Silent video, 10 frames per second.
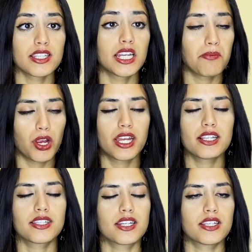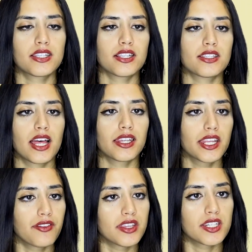American citizens that
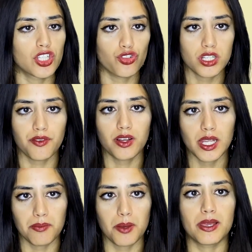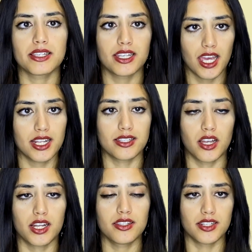live in the District of Columbia, because again, it's
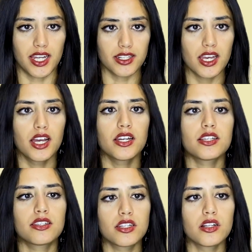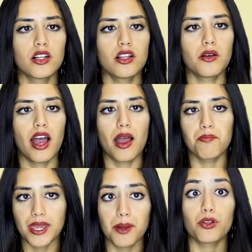not a state, to still
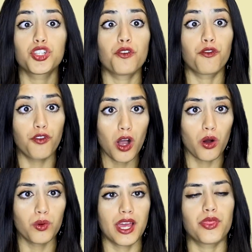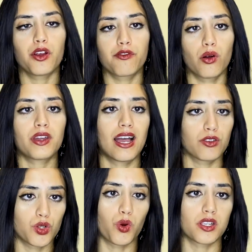be able to vote and their vote
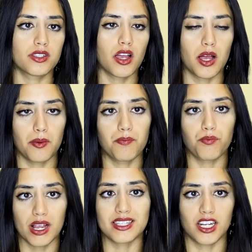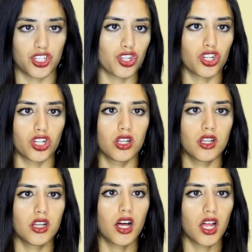count towards a presidential
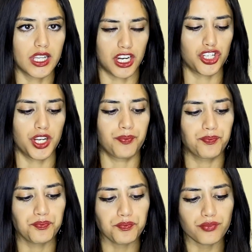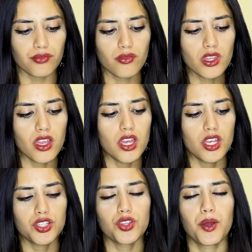election.
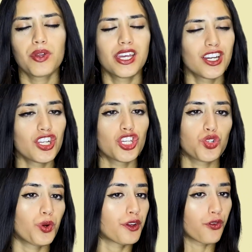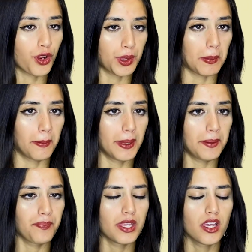So then we get into the 24th Amendment.